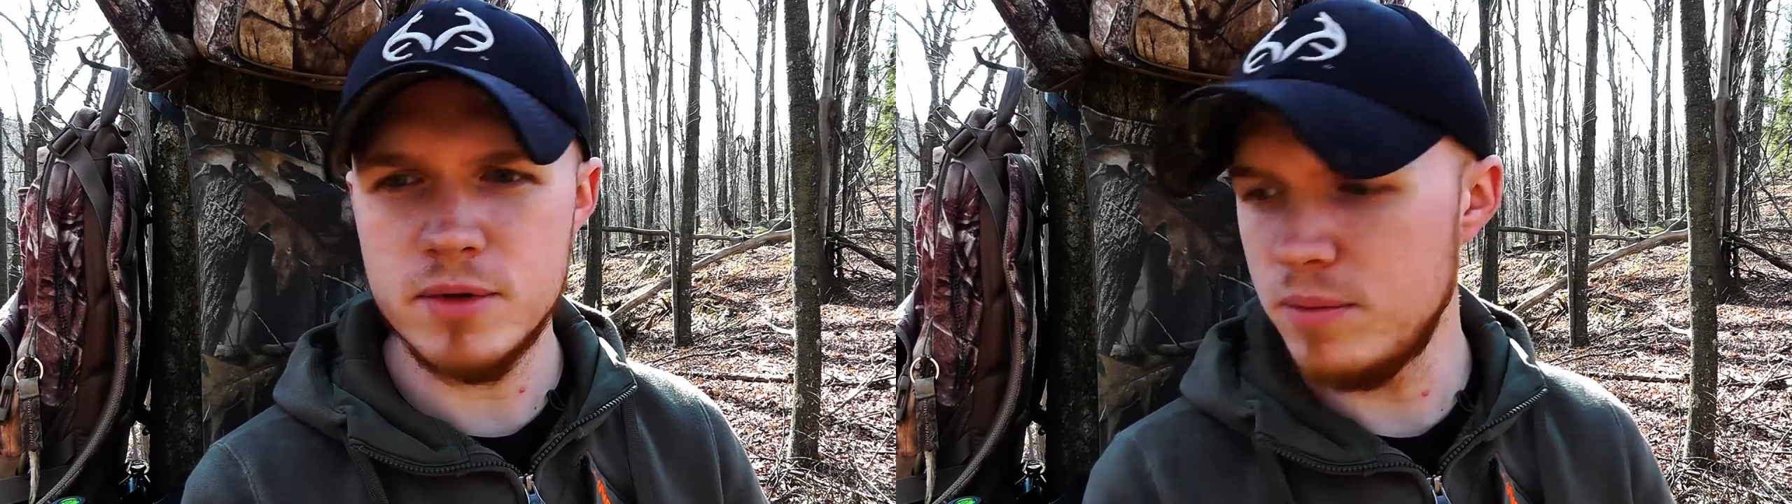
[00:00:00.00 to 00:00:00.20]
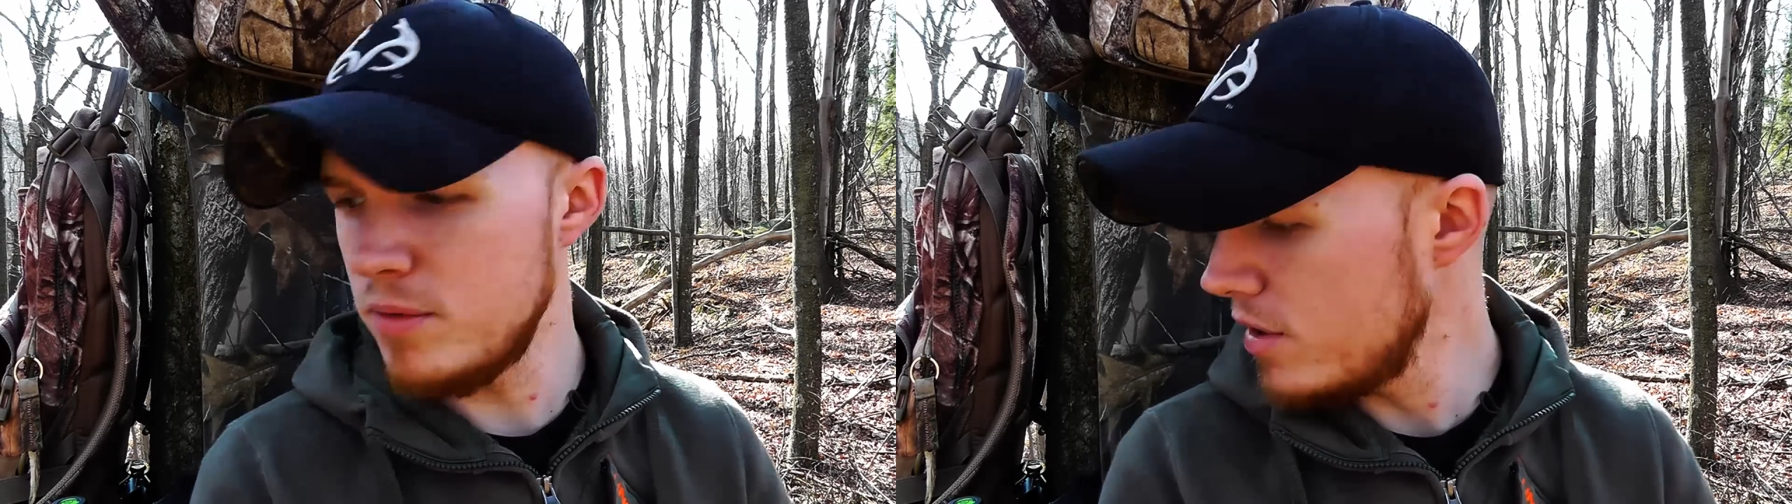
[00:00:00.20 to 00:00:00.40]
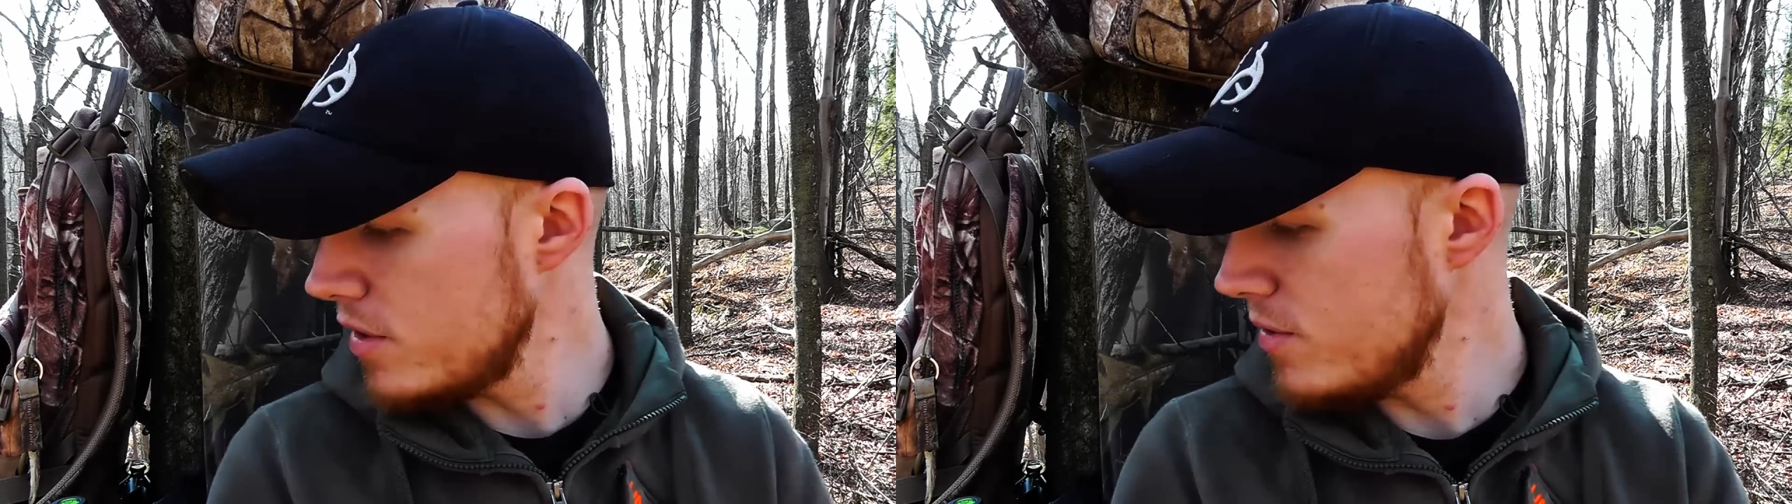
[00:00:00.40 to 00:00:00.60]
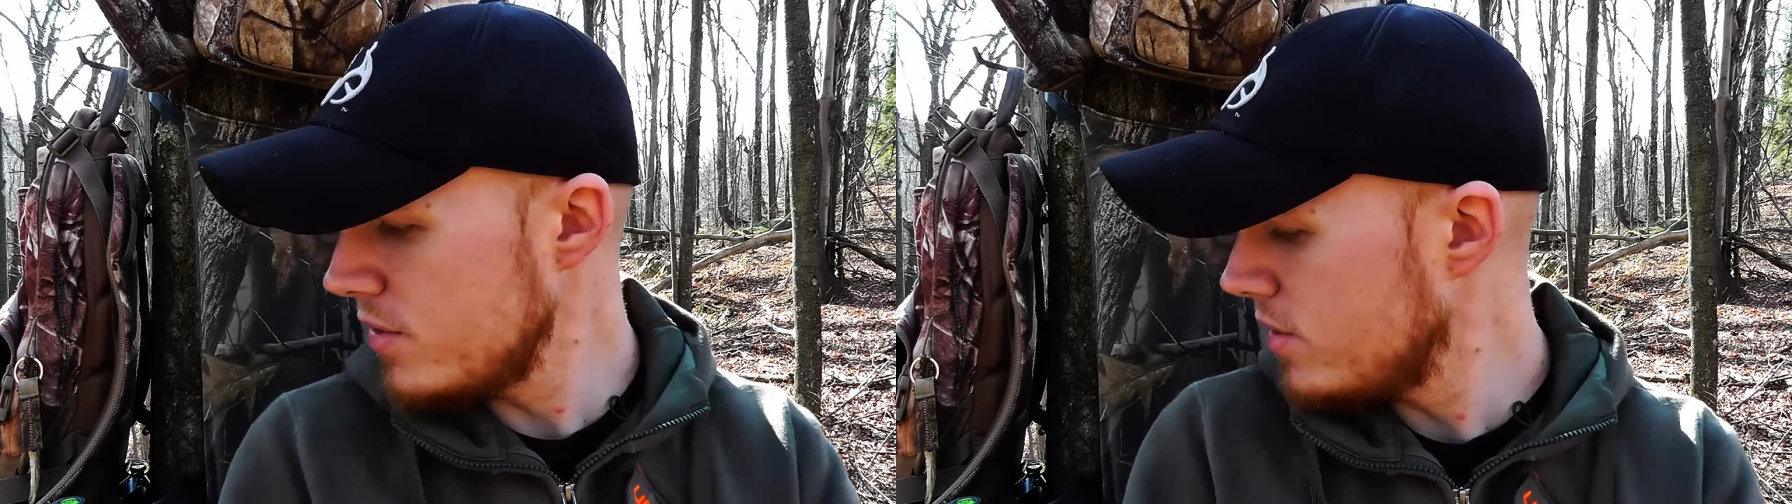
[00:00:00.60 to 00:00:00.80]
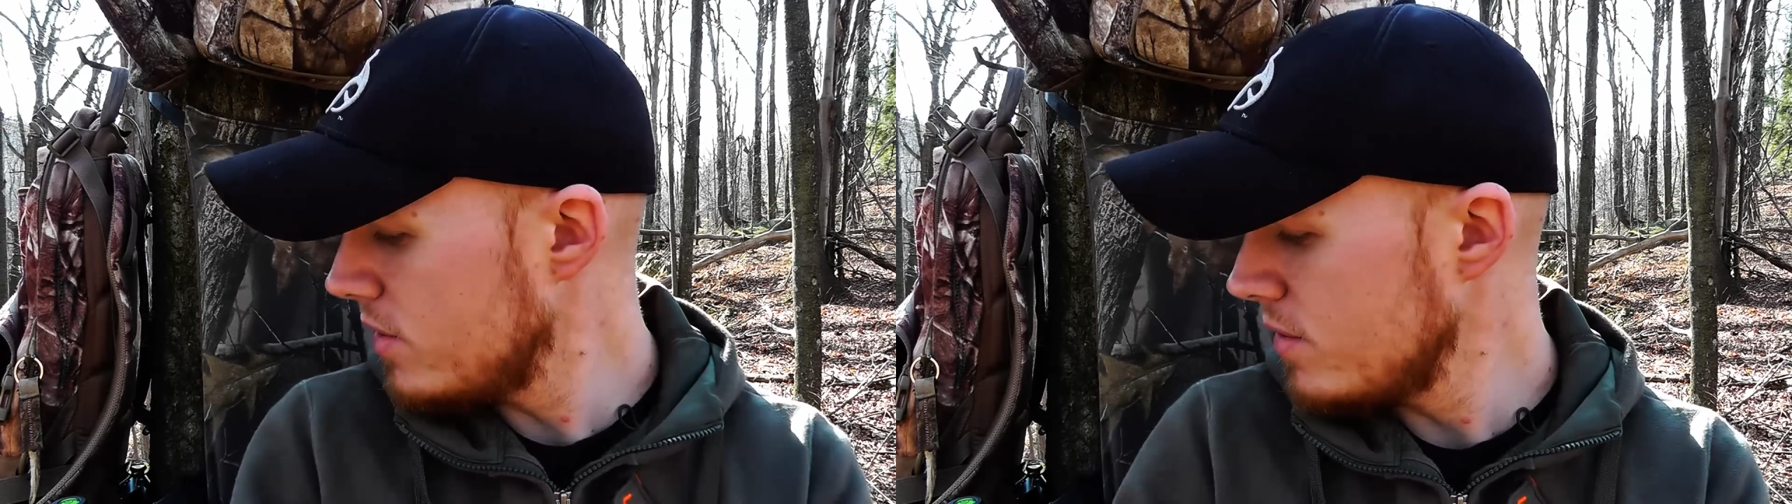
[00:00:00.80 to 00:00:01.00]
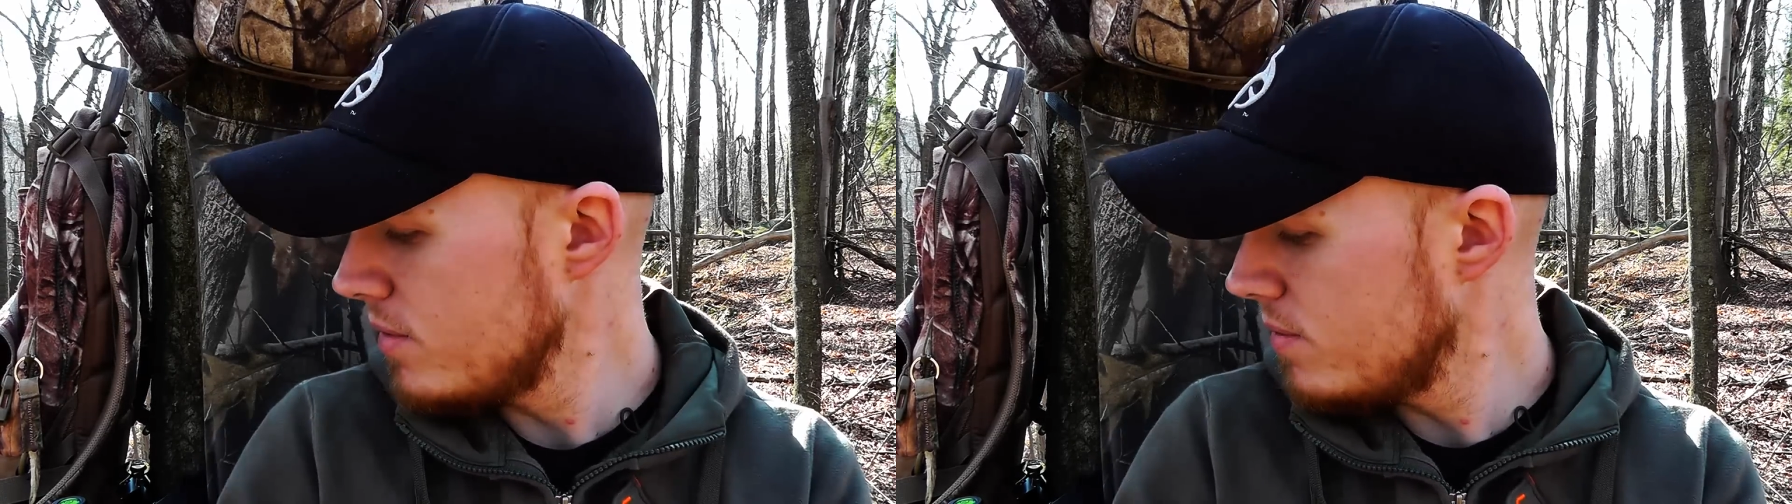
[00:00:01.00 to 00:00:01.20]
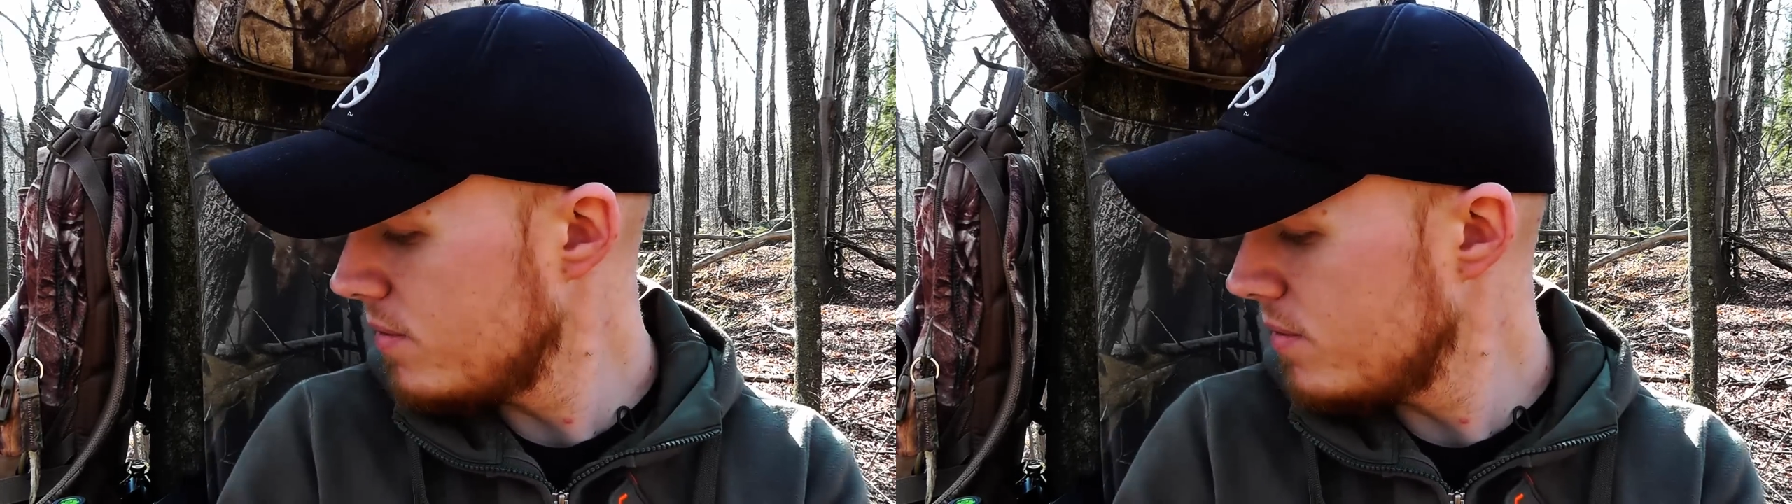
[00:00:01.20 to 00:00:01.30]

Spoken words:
because I'm not used to